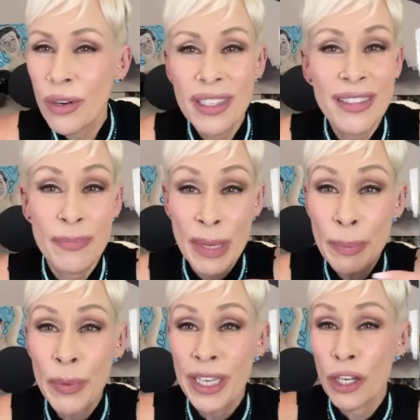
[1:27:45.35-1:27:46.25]
Because
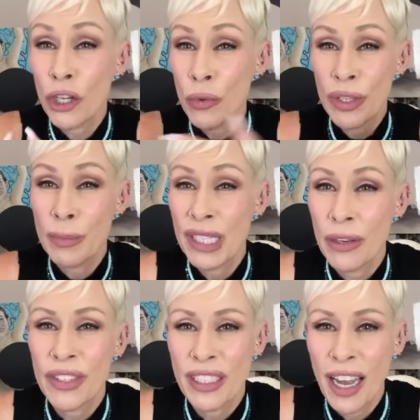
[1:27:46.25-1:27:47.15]
people can cloak
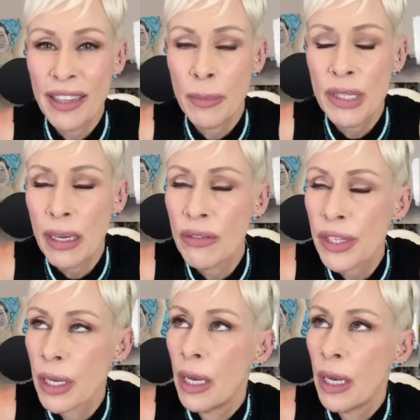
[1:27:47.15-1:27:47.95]
themselves and hide themselves.